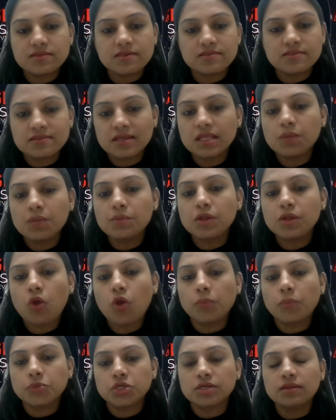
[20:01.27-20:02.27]
sustainable
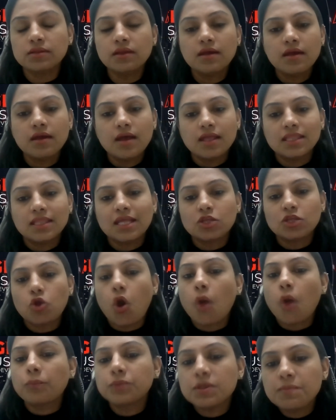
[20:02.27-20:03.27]
option that
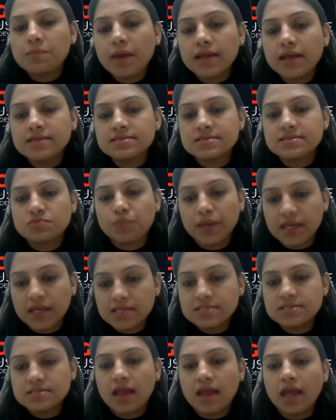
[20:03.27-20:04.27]
optimize
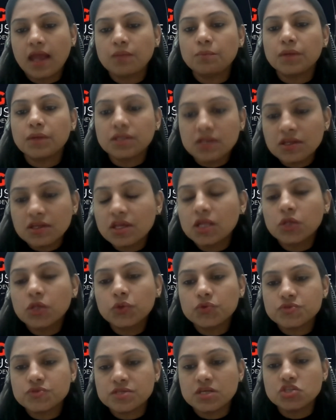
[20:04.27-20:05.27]
space and material
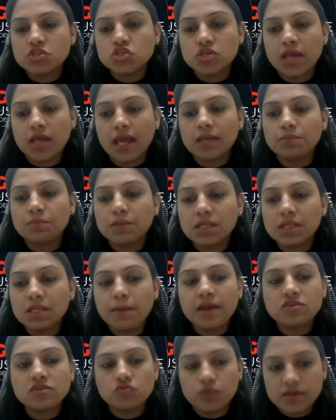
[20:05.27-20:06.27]
usage and
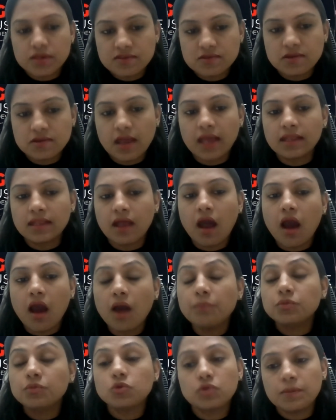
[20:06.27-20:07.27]
minimize waste and
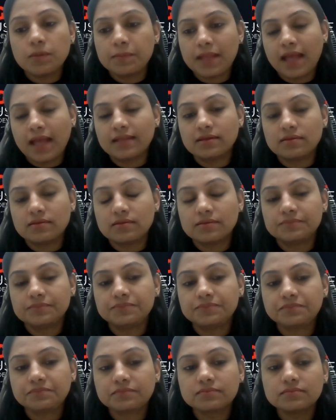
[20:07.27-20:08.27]
harm to the planet.
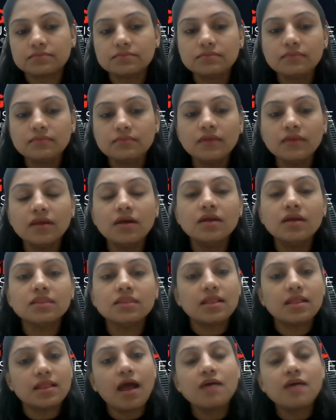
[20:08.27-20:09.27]

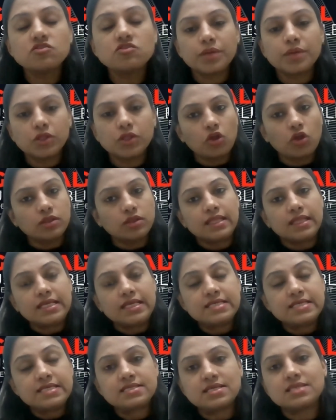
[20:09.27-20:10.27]
The last but not the
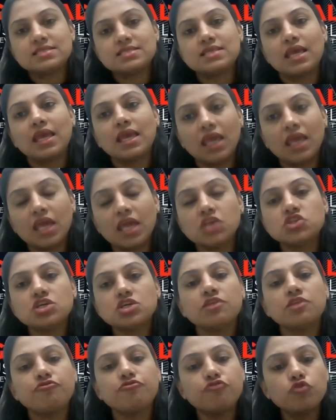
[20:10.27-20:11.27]
least is
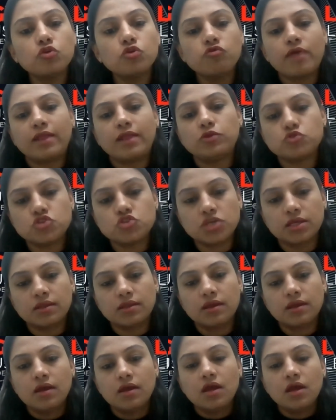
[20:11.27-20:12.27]
engaging the full value
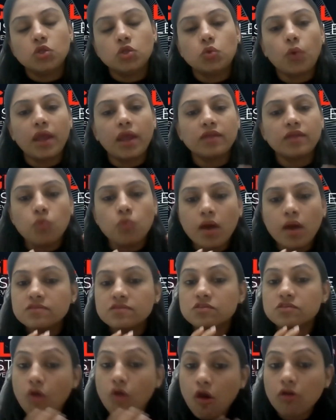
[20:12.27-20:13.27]
chain to
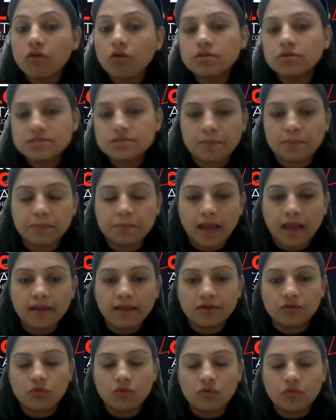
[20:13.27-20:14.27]
advance your own
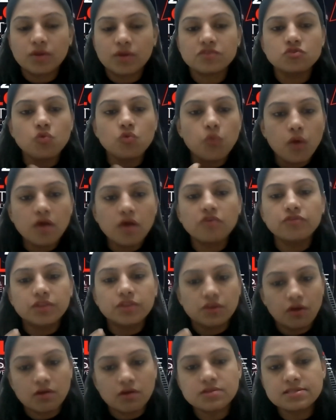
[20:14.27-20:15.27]
supplier. Once you work
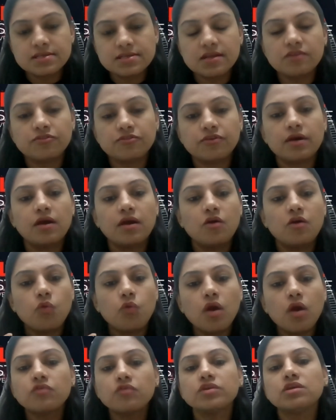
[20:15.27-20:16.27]
with yourself,
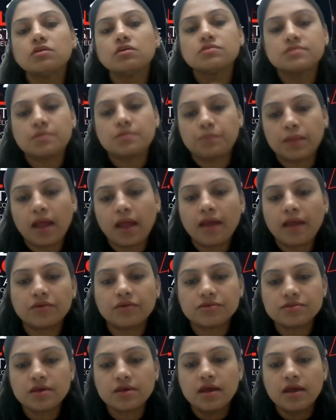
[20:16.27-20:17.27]
work with your
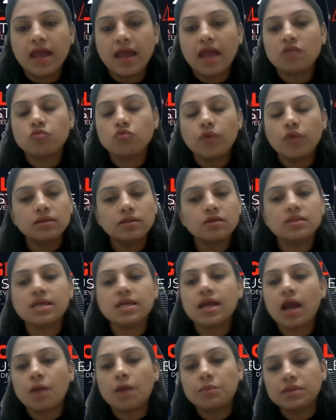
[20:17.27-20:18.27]
suppliers and vendor
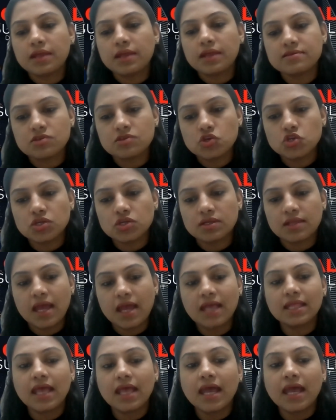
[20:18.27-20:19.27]
decarbonization
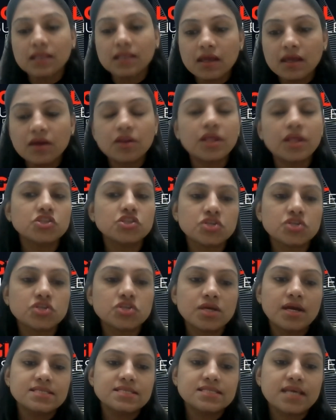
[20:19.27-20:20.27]
and encourage
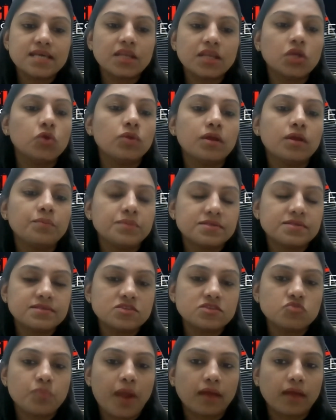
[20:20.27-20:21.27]
circular
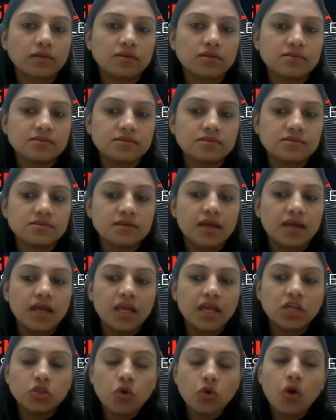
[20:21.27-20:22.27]
business practices.
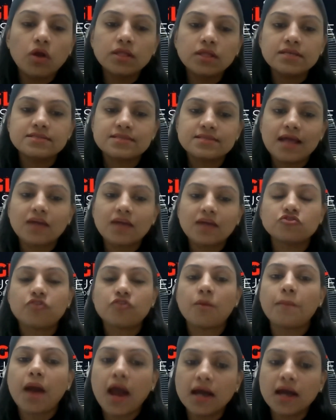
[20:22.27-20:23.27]
It all starts
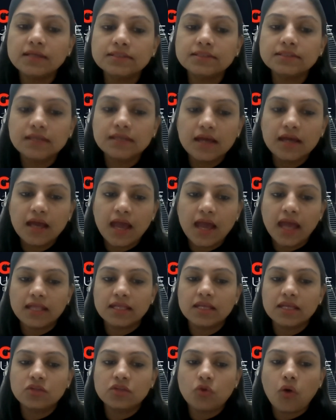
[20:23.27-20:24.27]
from us,
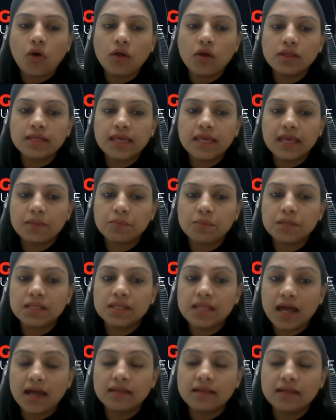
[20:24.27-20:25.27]
and it all can be
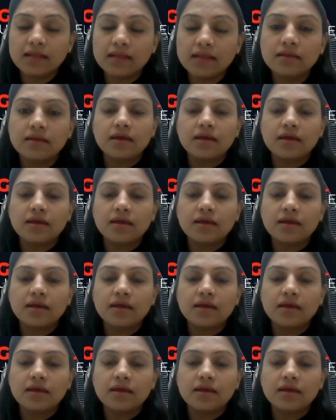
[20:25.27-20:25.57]
done.